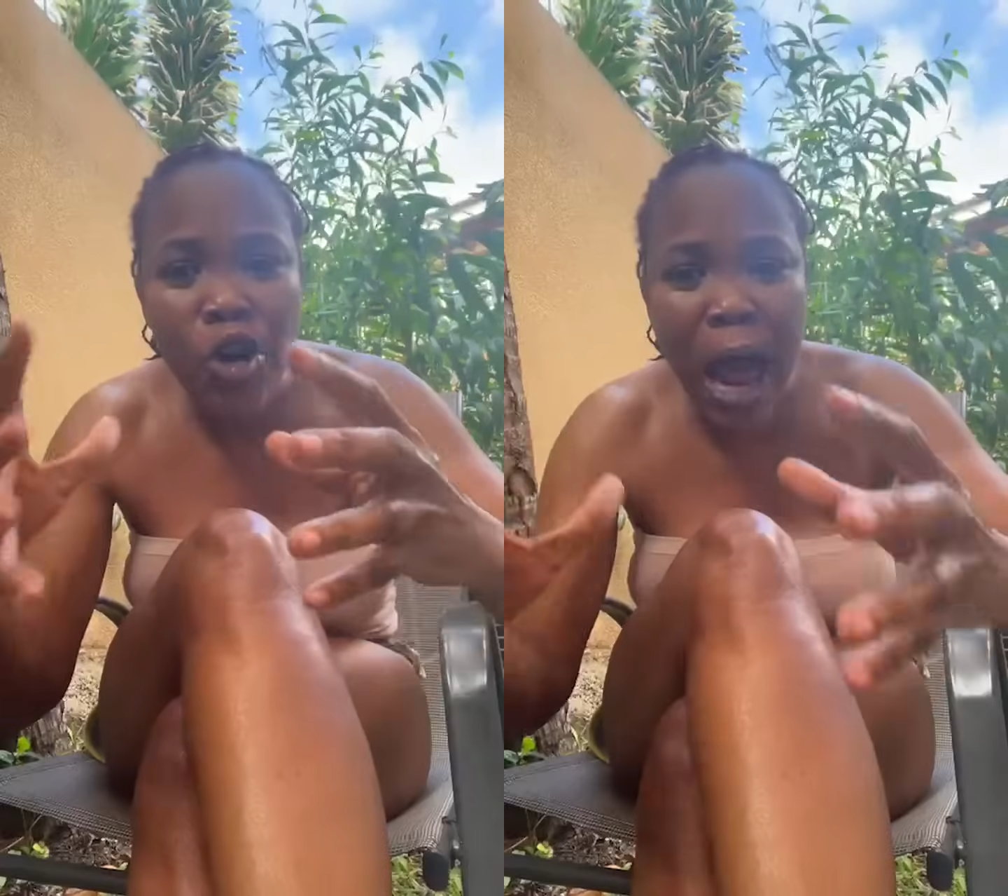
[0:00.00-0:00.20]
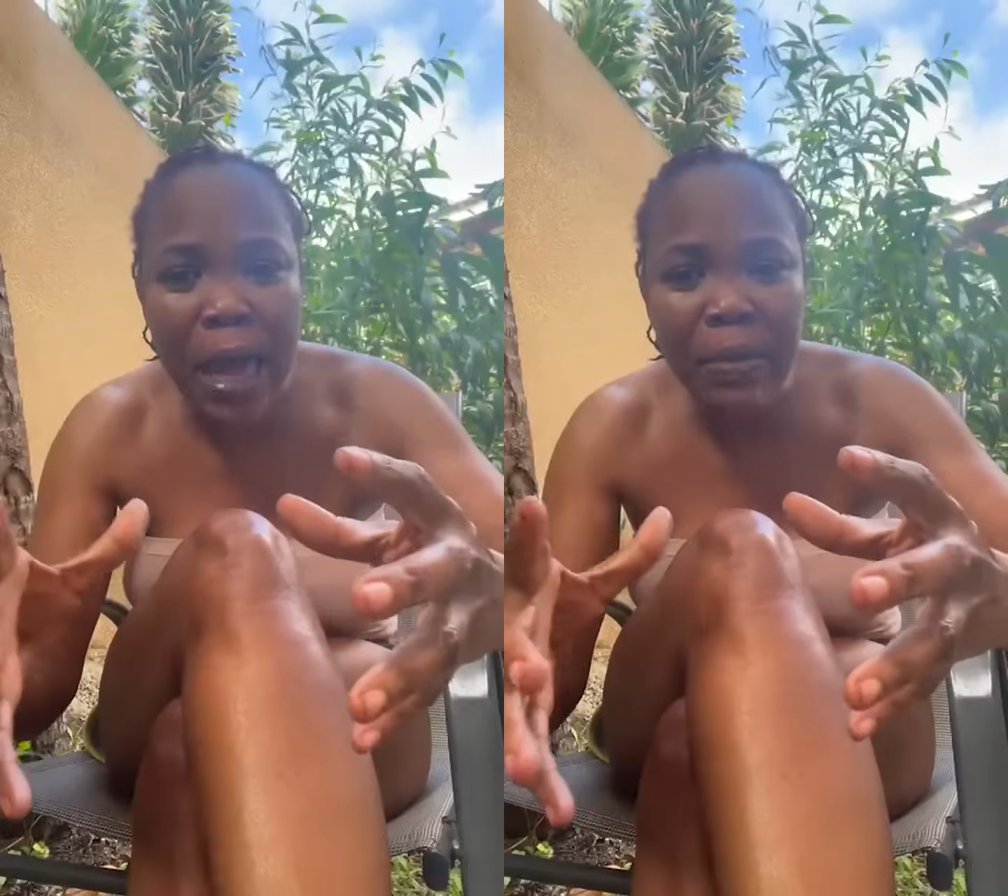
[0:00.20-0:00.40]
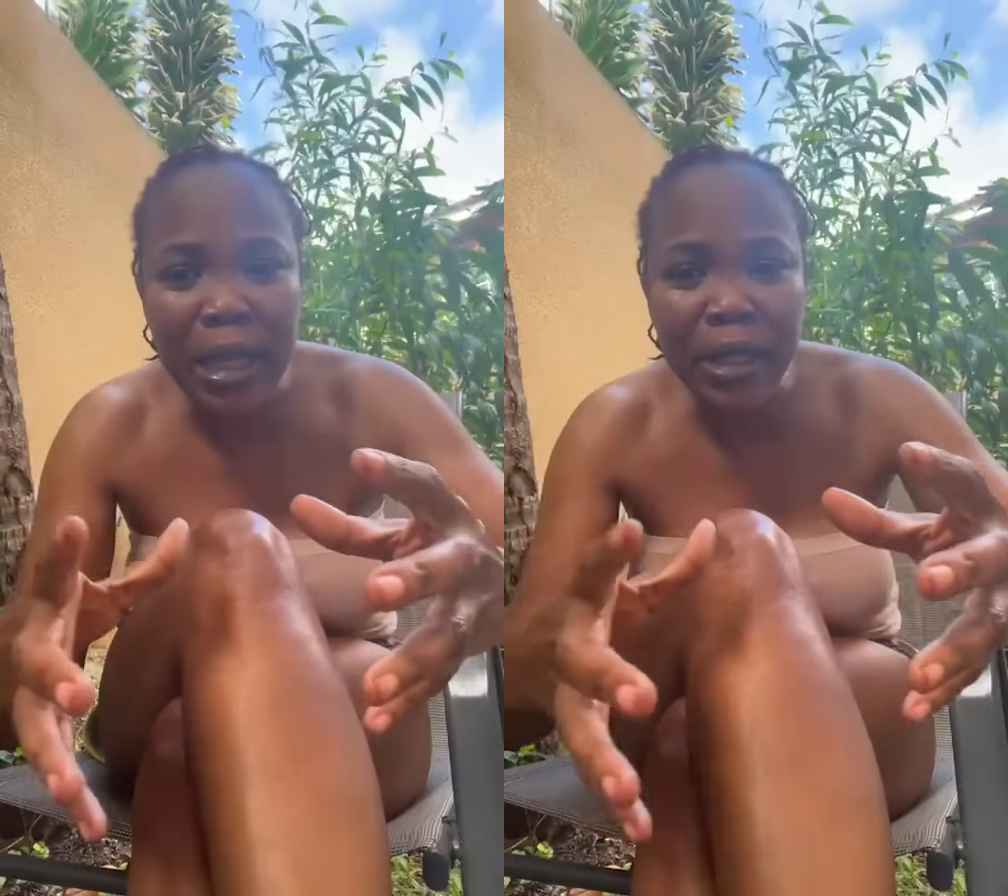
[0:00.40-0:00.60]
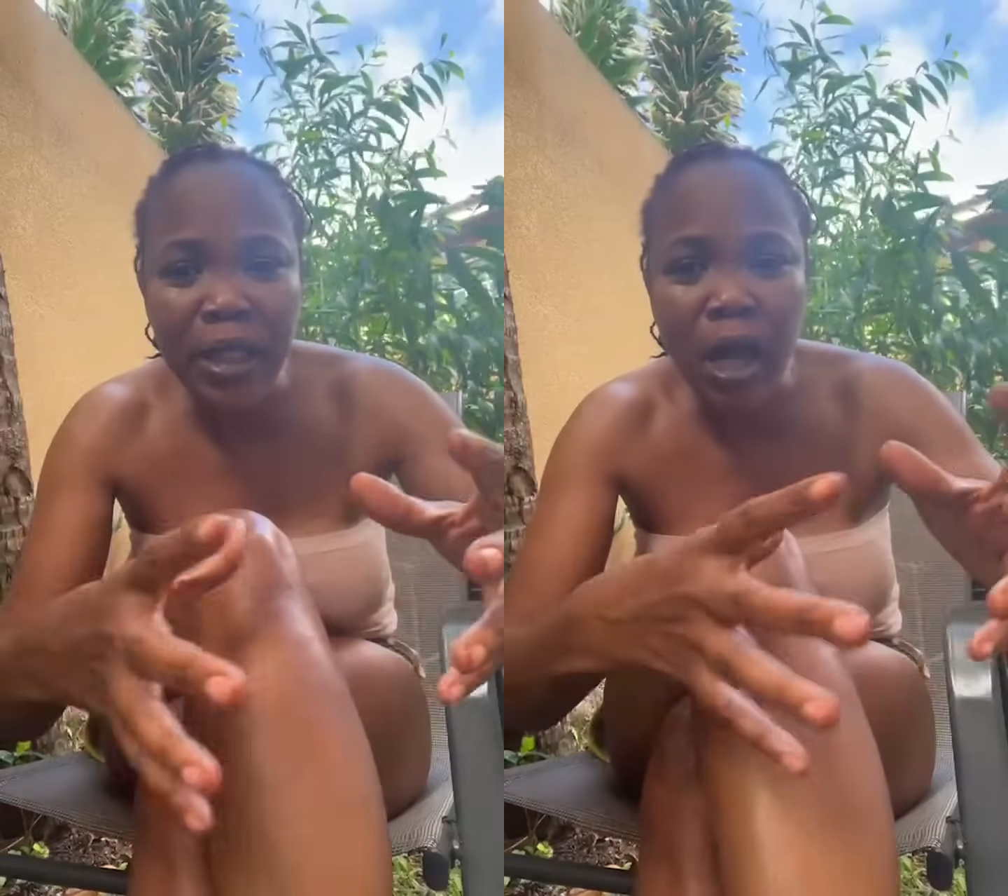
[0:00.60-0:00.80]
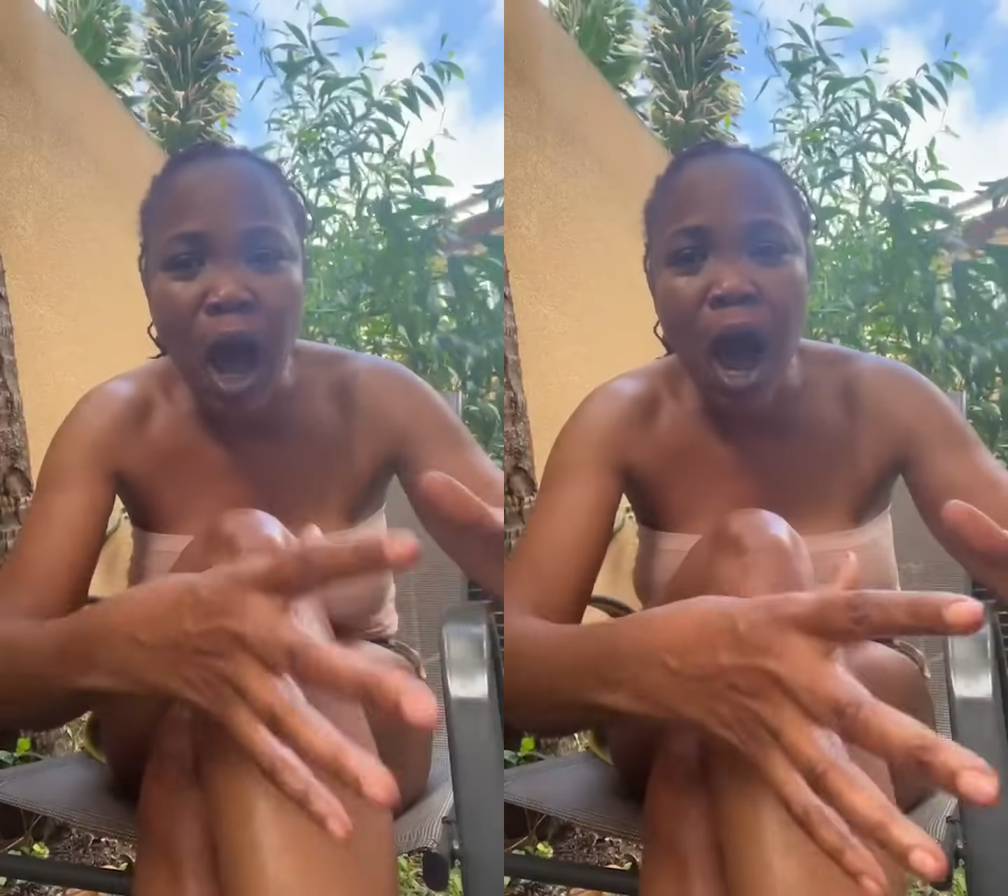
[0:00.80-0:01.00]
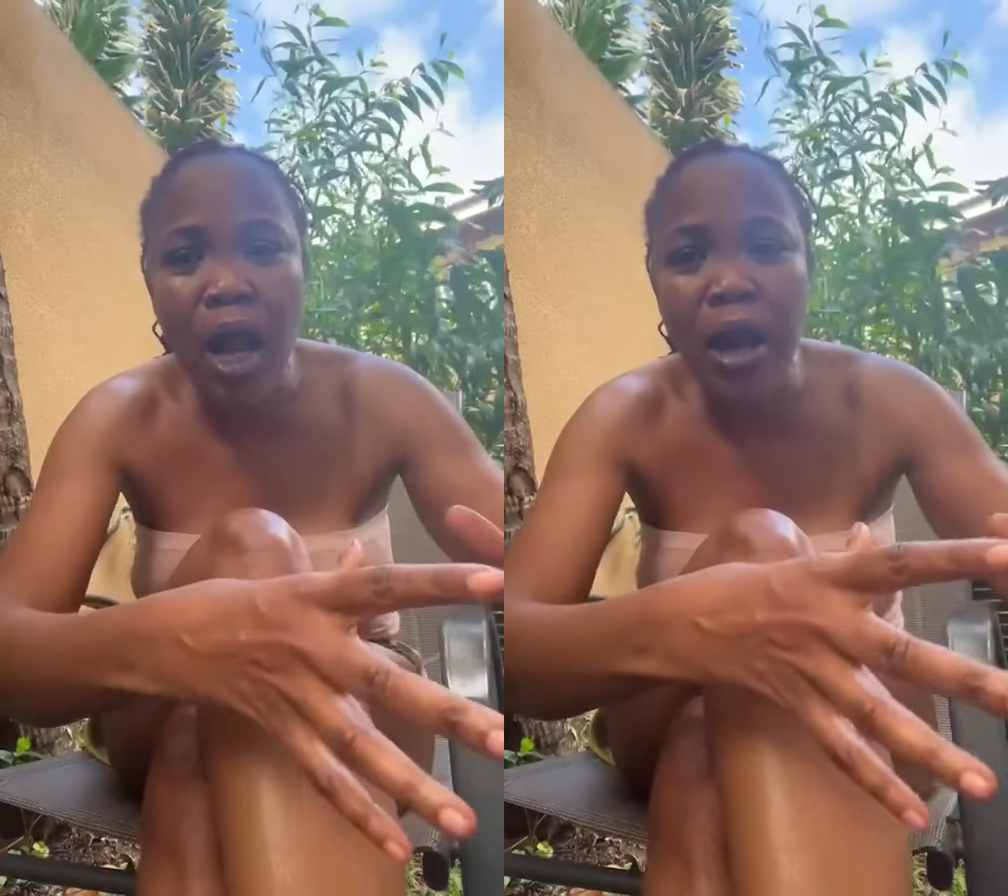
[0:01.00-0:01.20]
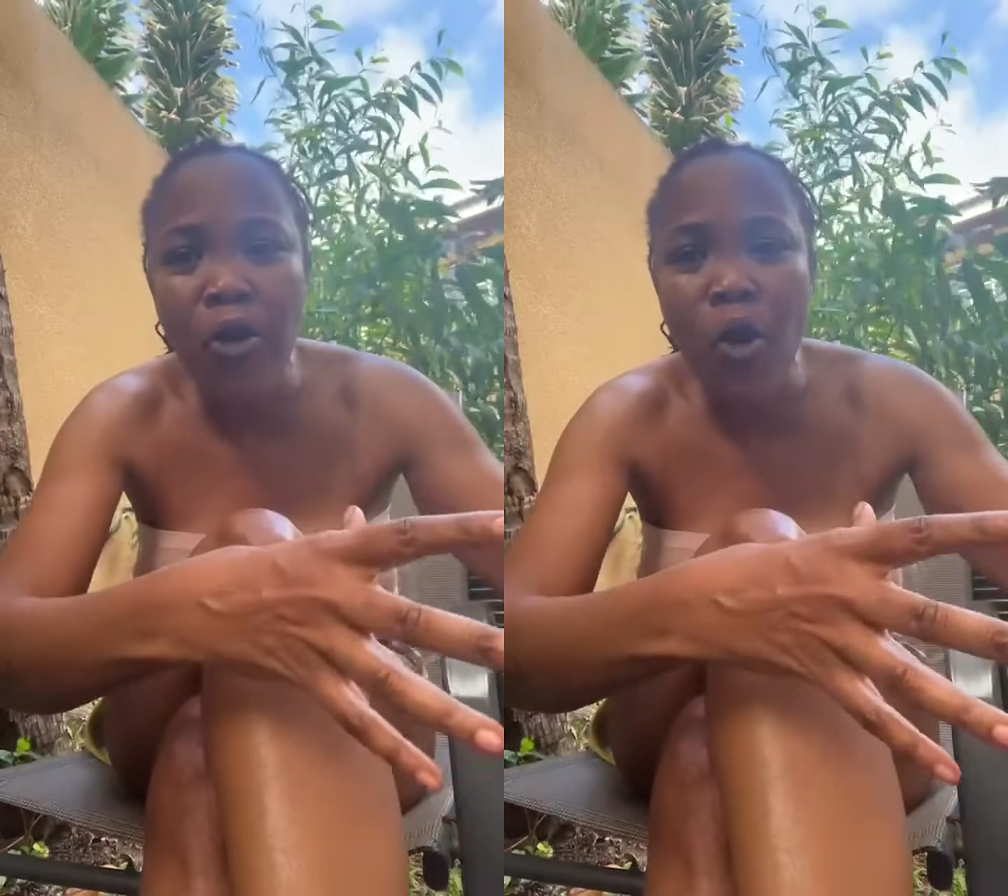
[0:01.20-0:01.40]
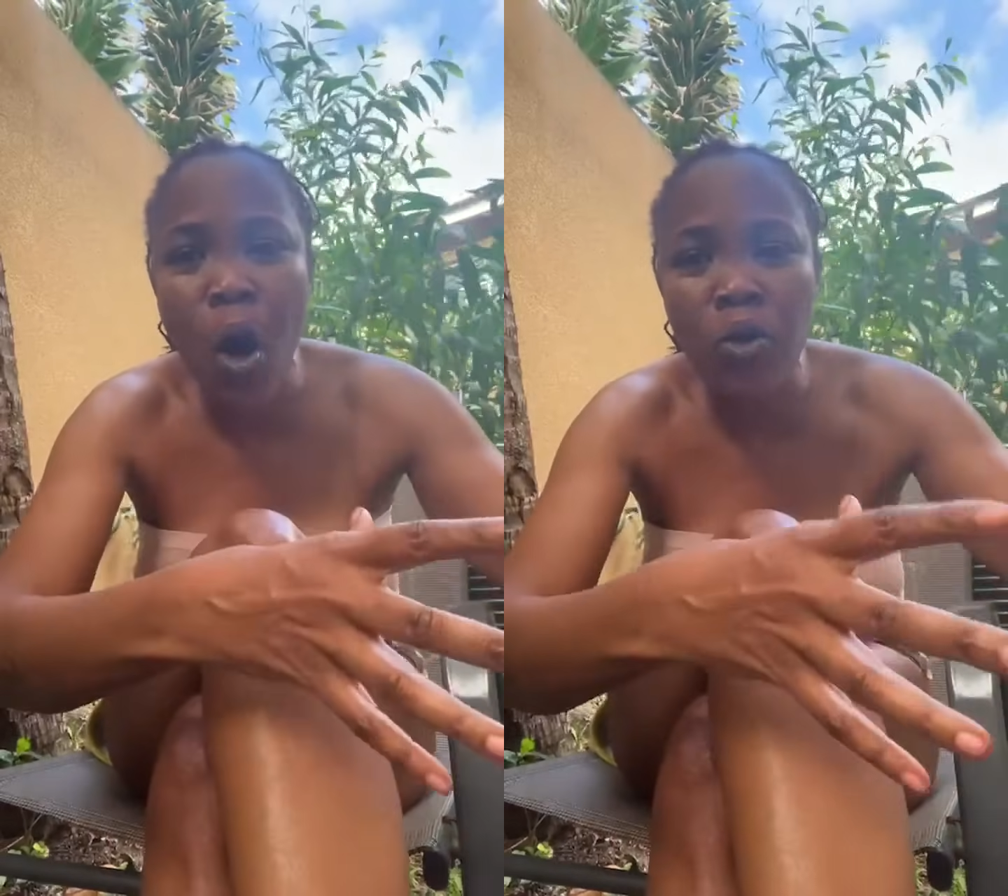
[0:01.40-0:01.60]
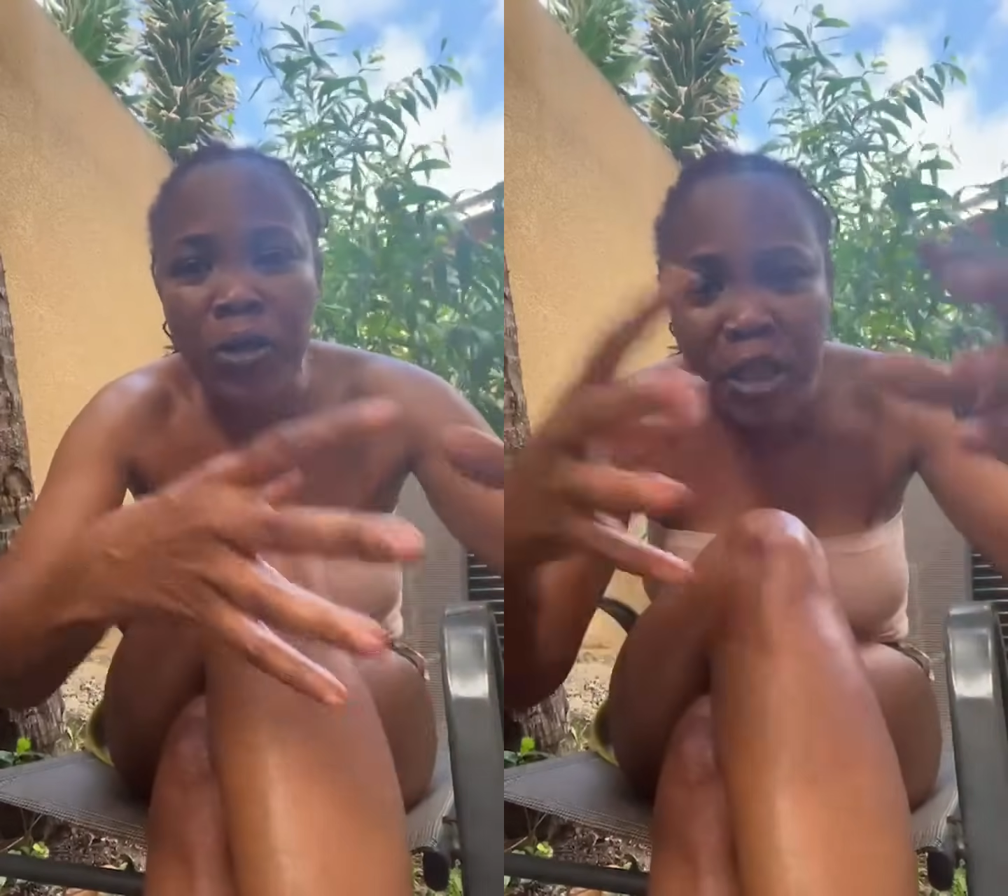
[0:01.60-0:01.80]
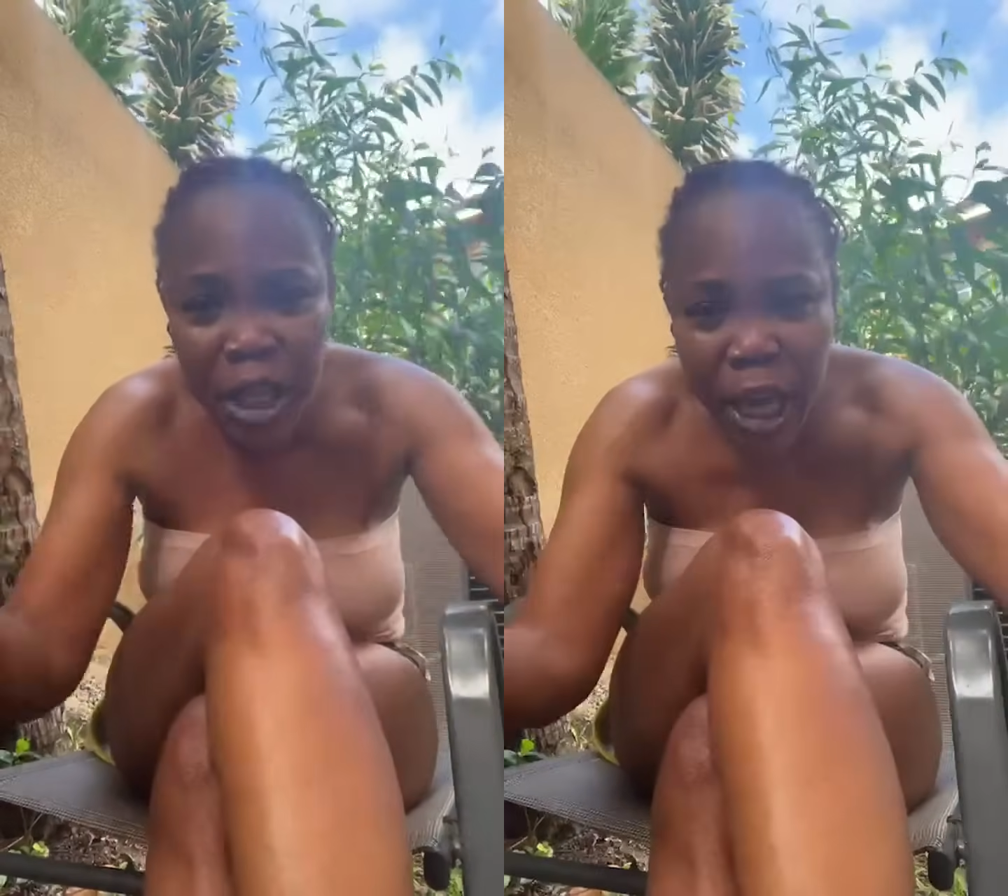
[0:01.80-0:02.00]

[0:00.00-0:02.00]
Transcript: the crime that is called around